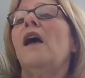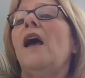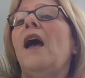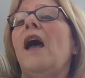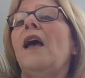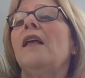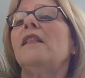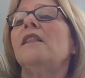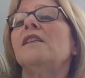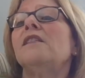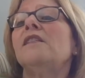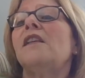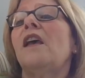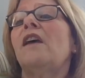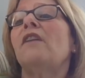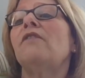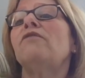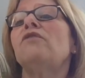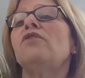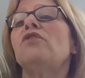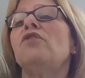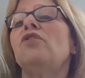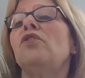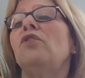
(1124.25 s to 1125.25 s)
And this
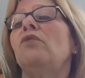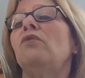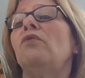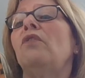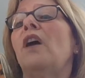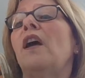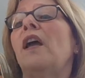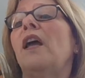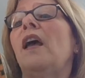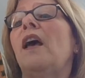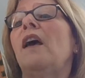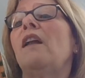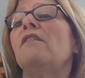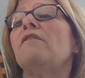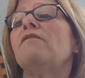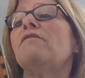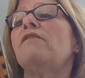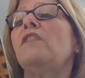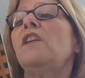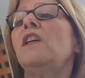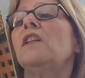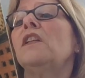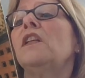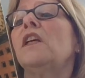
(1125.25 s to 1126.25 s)
afternoon I had a
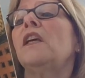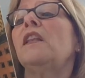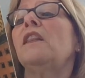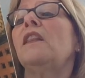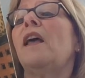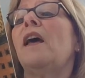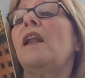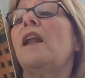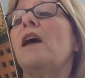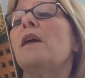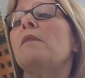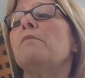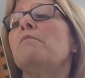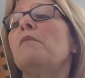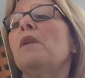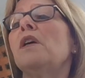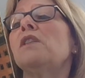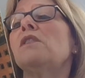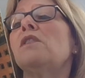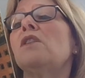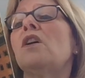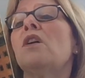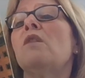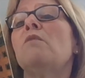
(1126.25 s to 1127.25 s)
feeling that I
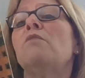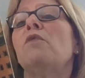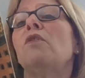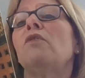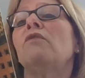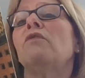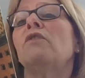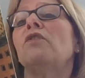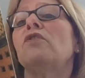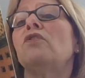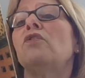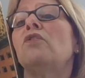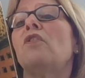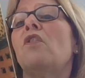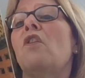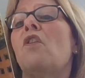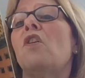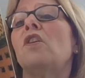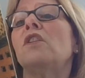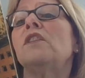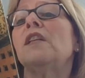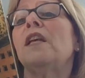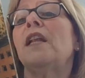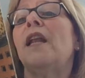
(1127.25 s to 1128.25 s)
must come over to the
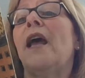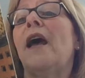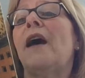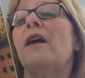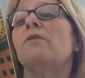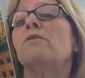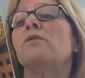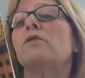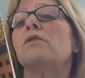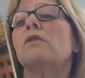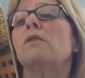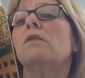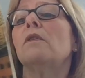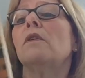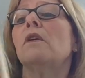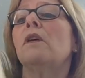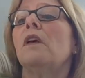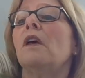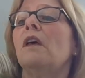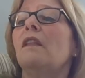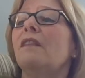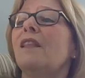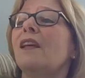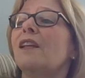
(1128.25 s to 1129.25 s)
haunted house.
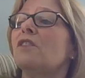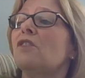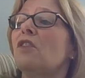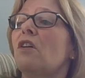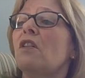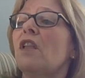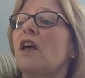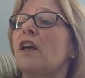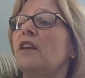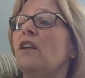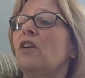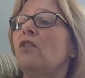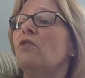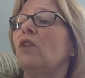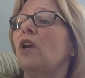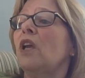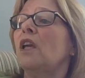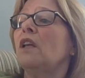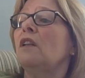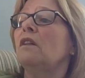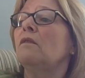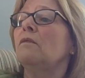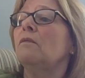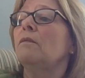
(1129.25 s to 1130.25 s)
That's all I know,
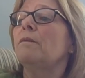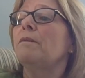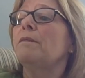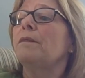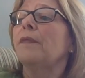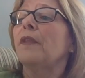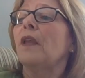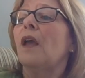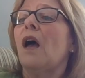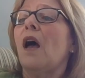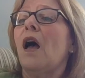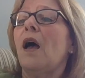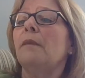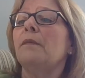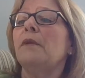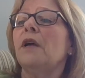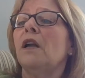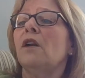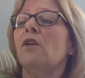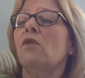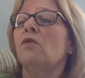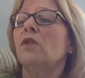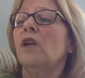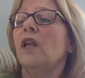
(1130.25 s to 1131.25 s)
kid. I'm
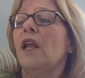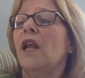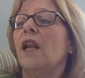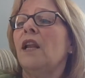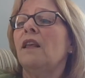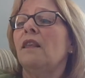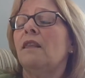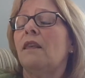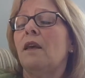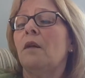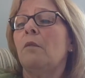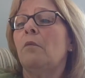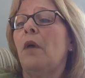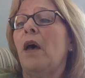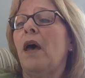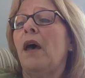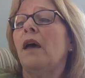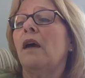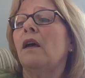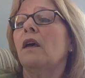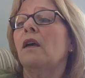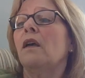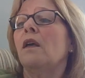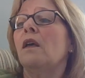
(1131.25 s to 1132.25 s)
not holding anything
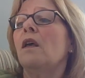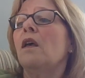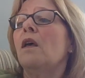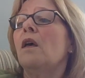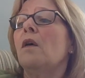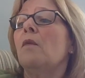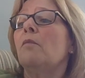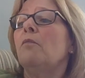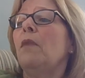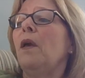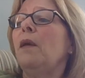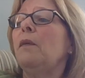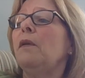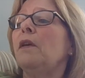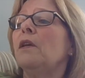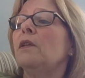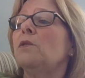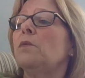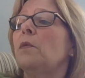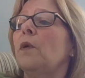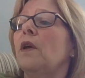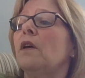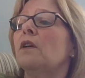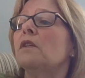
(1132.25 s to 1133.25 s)
back. Maybe it's
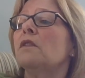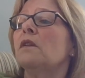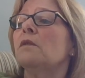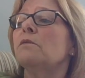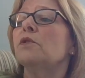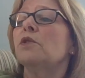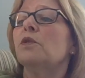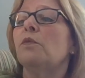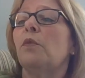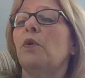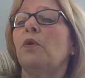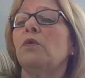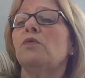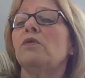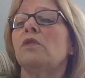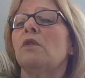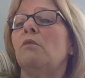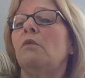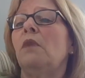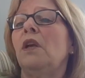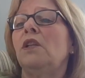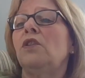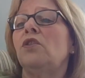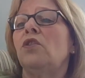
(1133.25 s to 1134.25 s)
because I'm supposed to
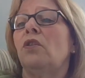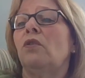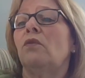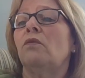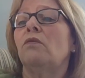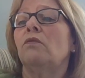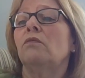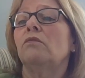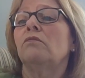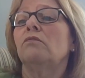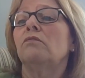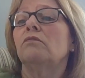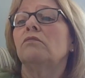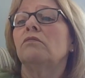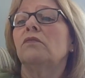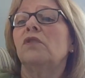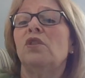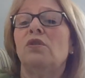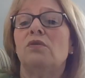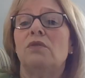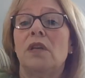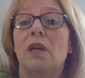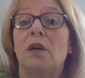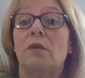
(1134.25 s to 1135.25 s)
meet you.
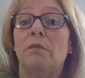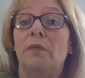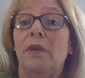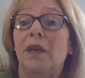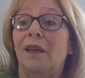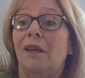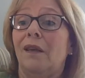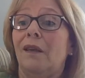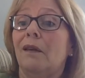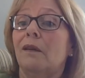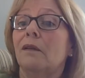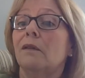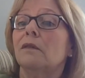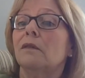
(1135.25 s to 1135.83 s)
You tell me."